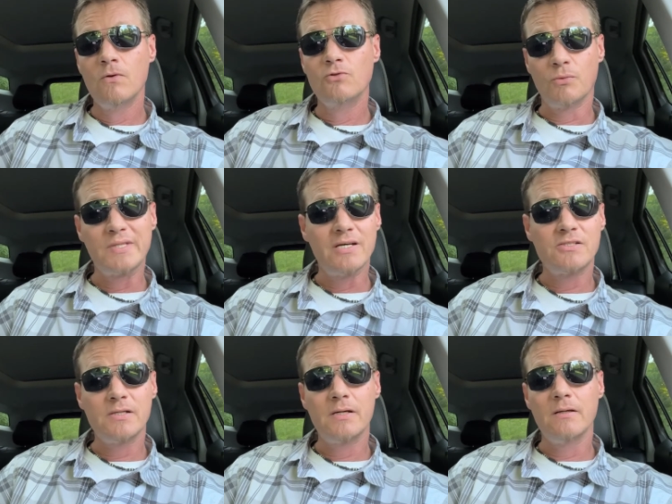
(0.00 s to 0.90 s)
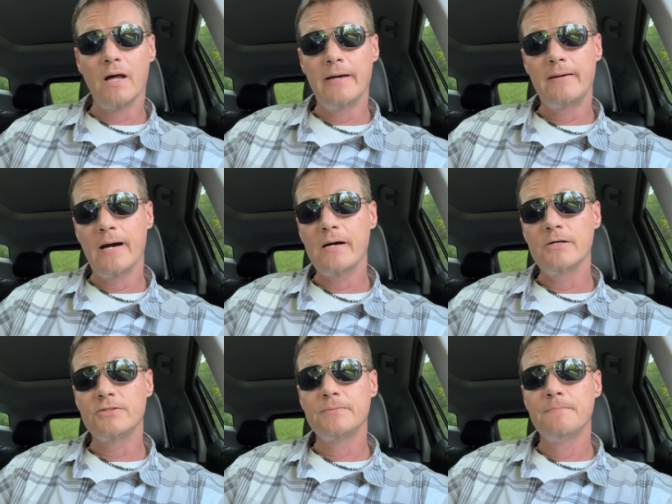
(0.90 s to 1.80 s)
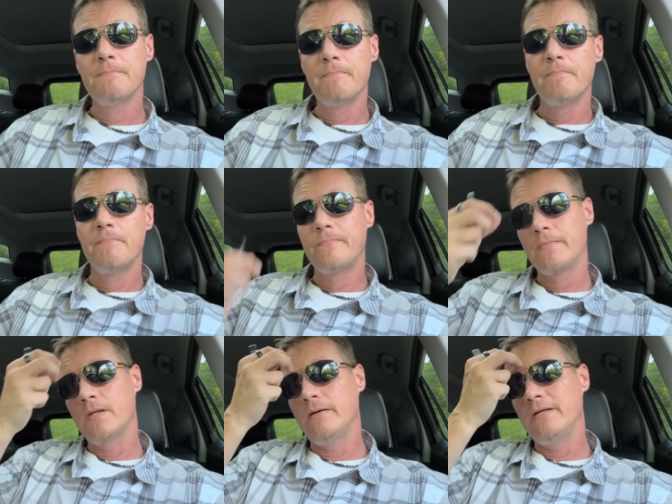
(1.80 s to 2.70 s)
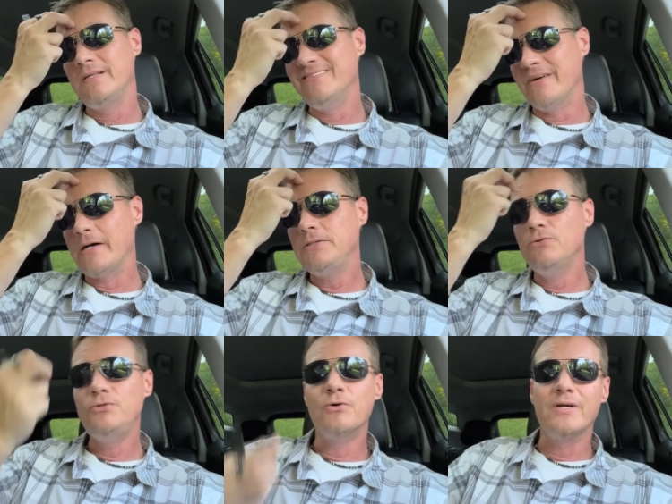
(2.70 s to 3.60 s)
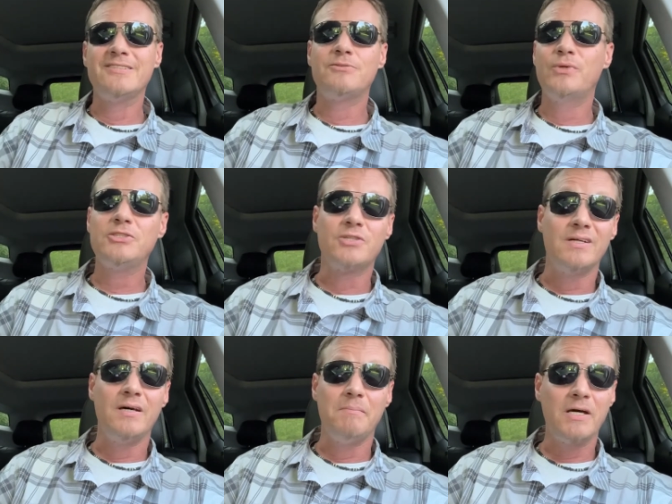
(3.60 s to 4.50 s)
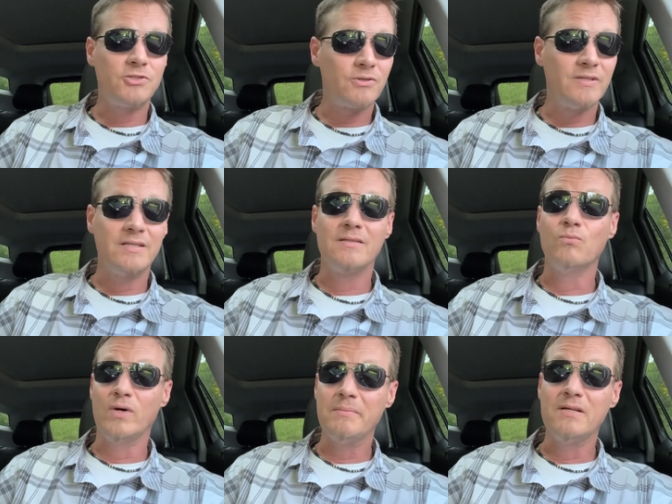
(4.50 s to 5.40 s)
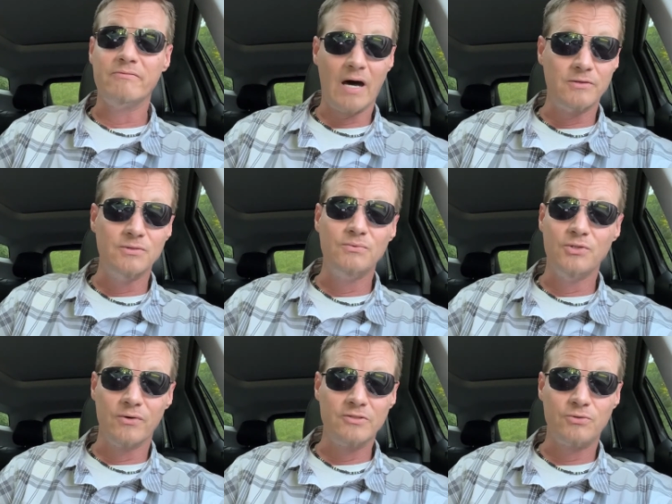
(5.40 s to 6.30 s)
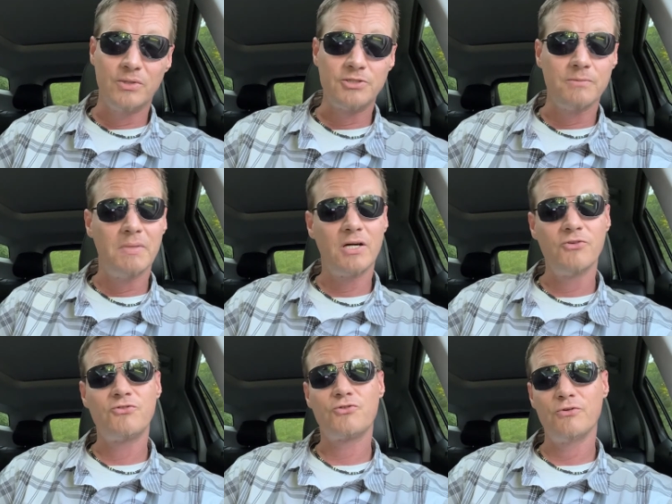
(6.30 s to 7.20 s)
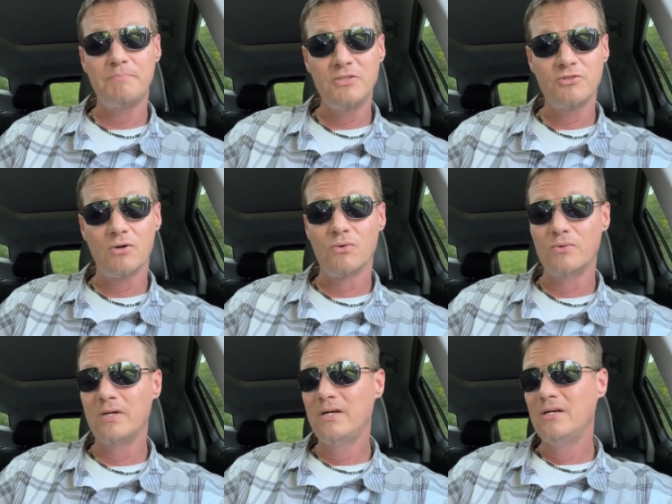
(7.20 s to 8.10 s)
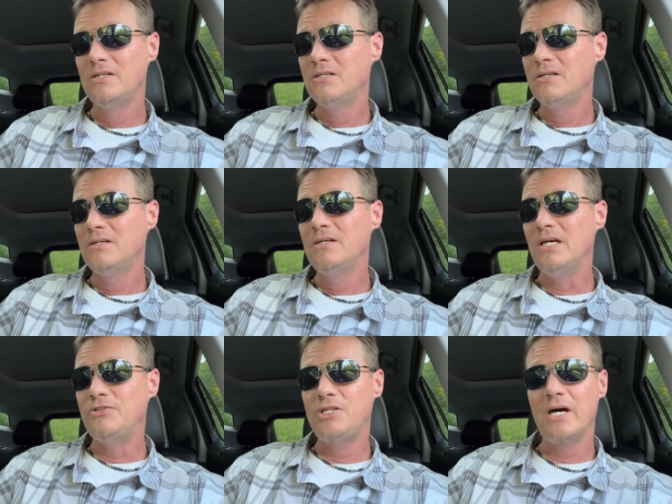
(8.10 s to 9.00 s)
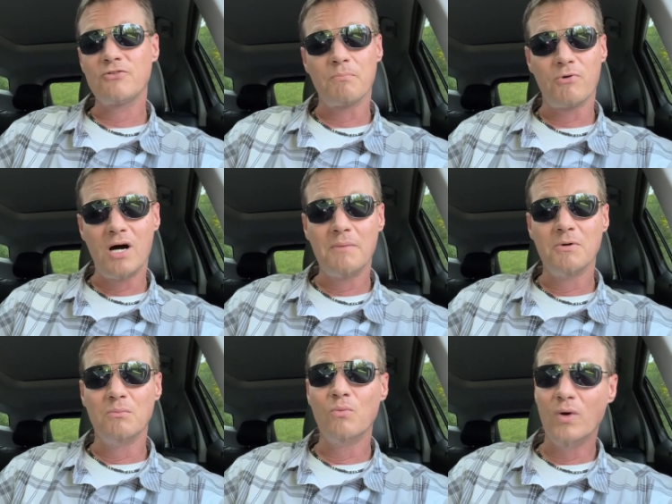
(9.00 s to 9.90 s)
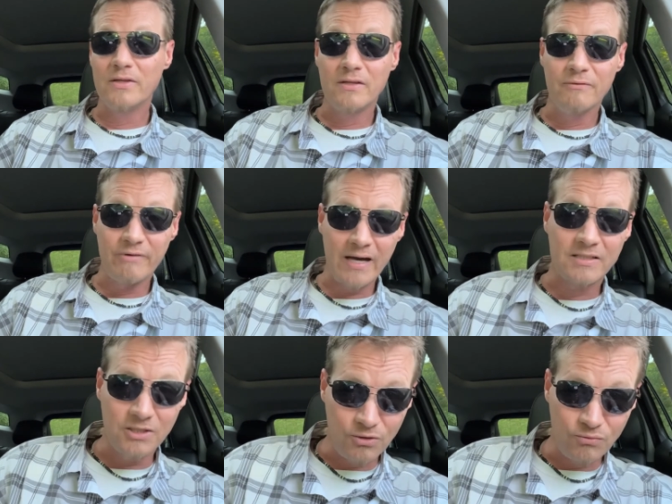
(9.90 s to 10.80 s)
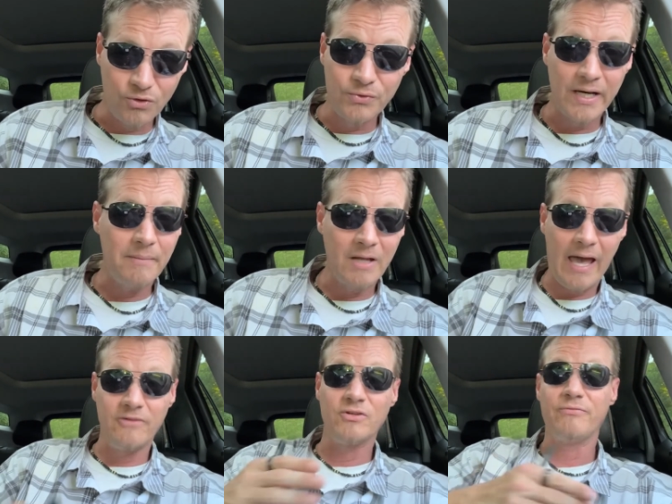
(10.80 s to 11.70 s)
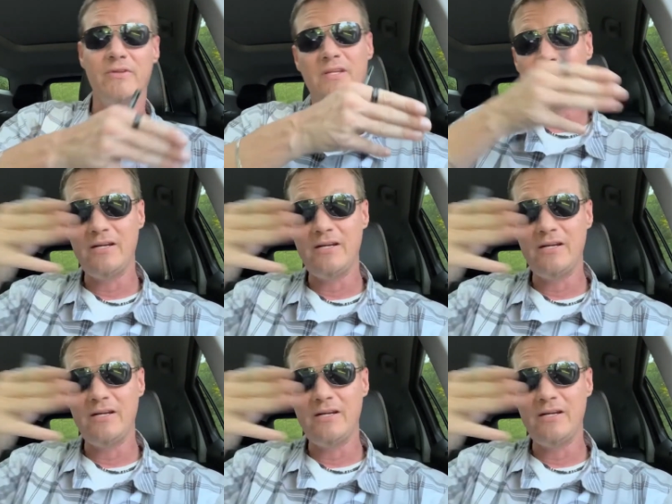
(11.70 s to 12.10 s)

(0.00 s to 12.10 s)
So with that said, like guys, value your intuition and make sure that women value your intuition because truth be told, if she has a problem with the fact that you do that as if they